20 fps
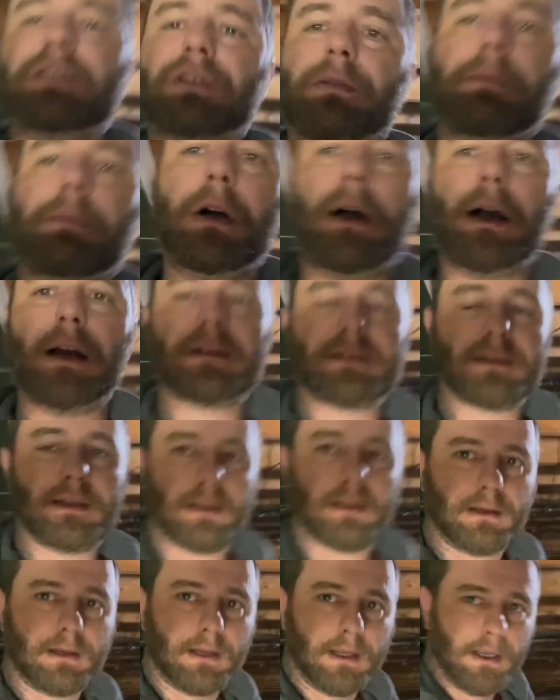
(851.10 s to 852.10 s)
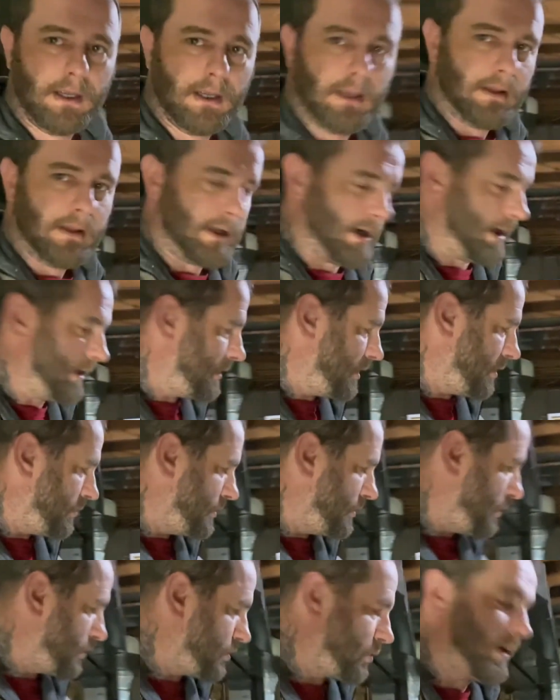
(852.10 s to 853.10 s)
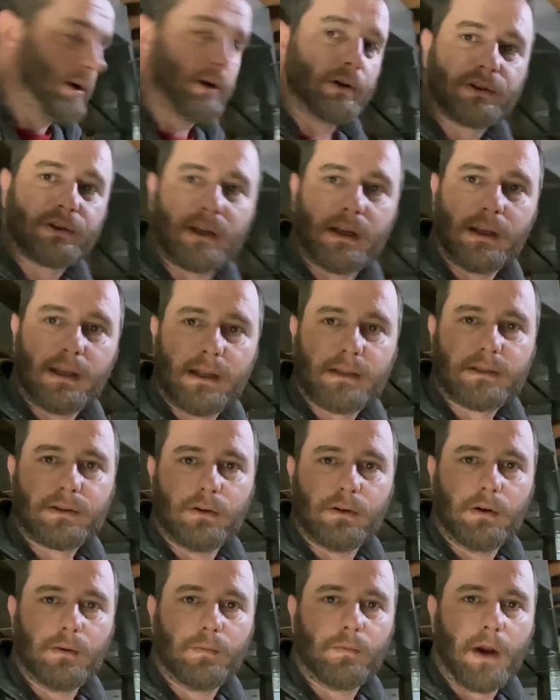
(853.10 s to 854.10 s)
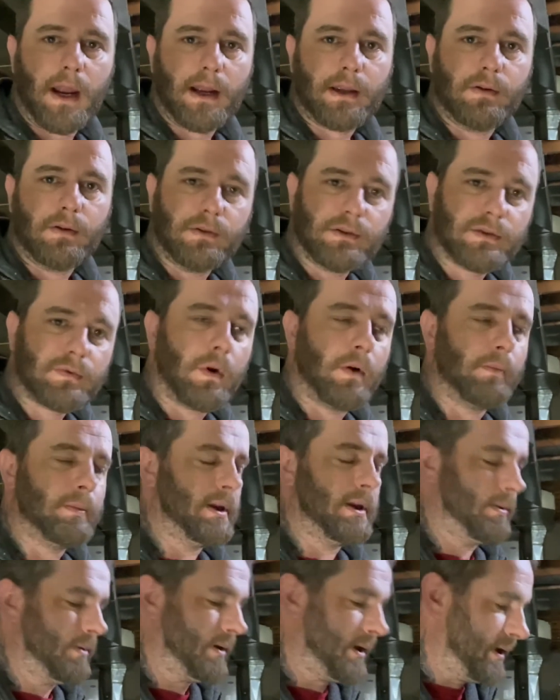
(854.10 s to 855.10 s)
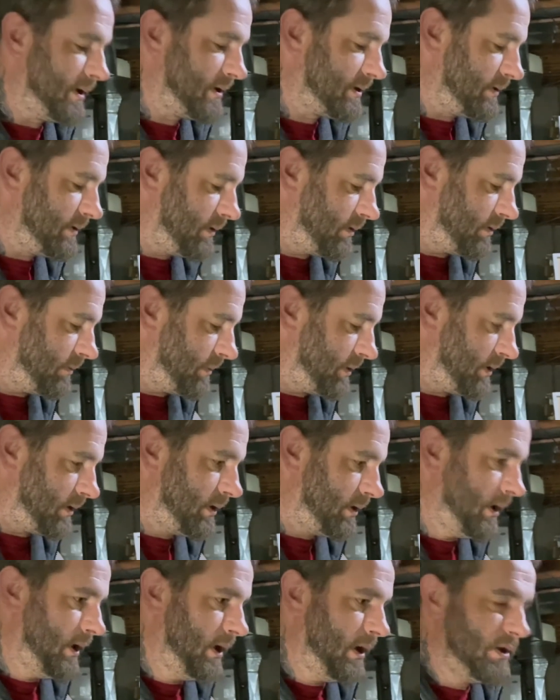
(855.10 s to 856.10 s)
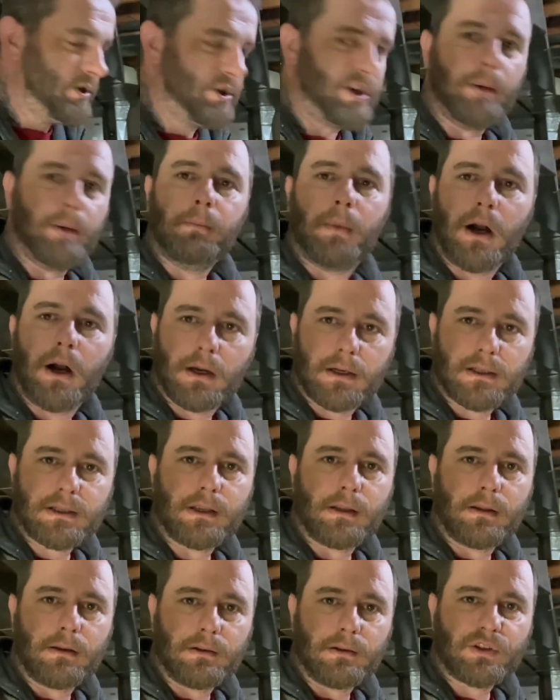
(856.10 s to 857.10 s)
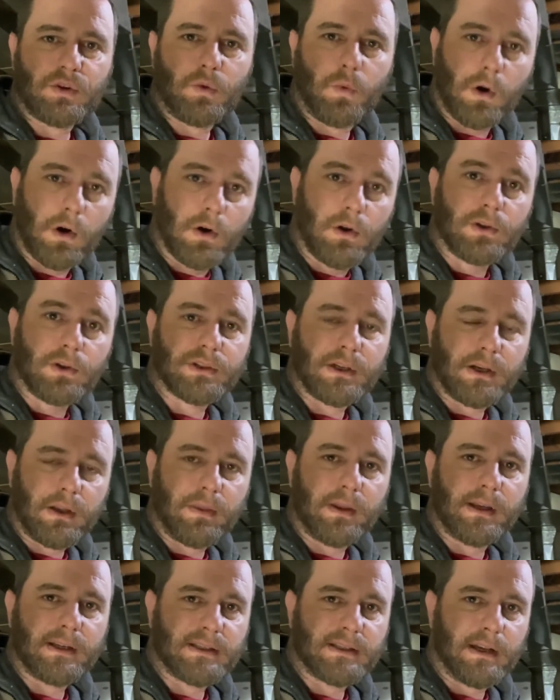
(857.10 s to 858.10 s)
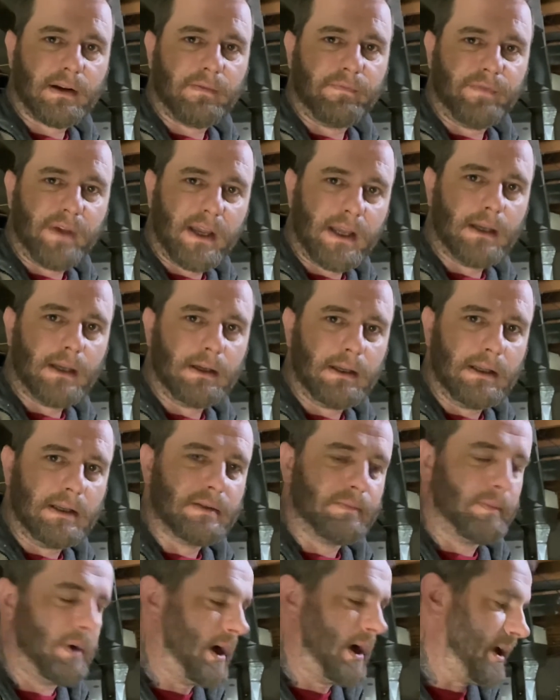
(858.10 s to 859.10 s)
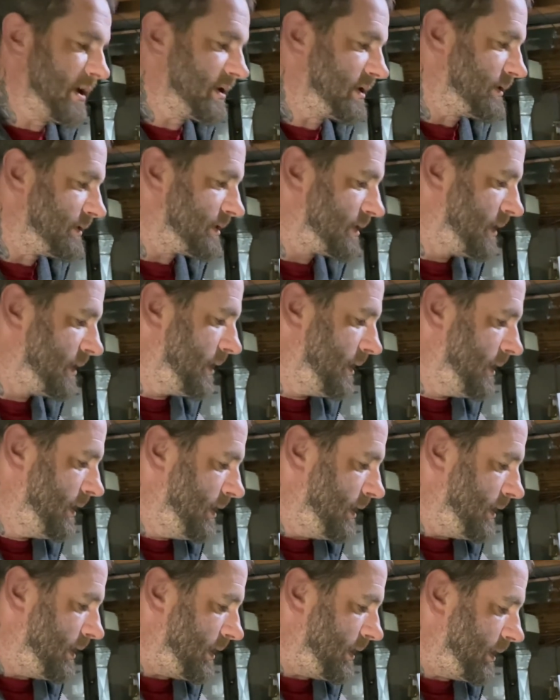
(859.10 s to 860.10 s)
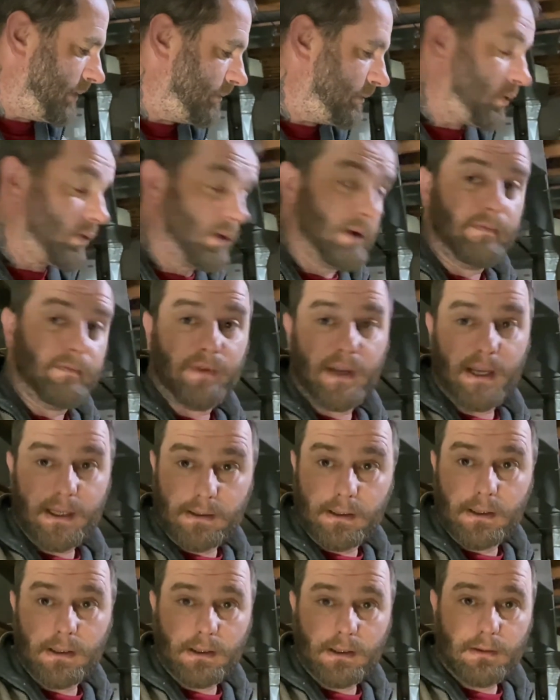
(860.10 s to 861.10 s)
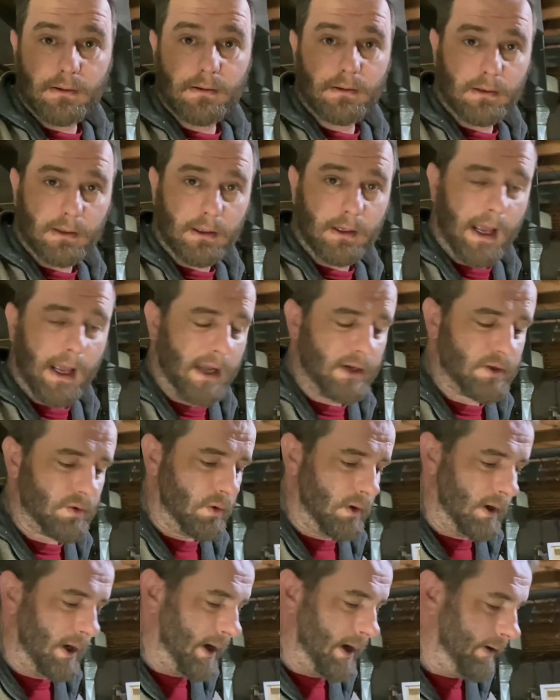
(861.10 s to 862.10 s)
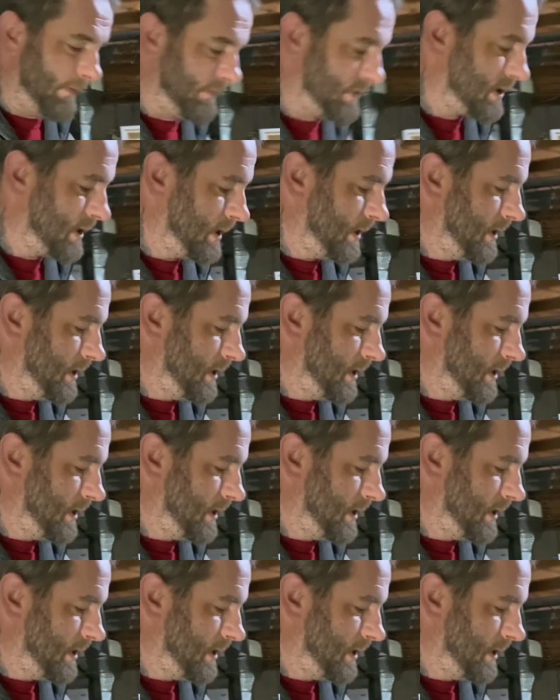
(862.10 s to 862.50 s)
box that I know no critters can get to them. Raccoons won't be able to get to them, and chipmunks and squirrels and the things that invade these boxes, or invade the natural hives.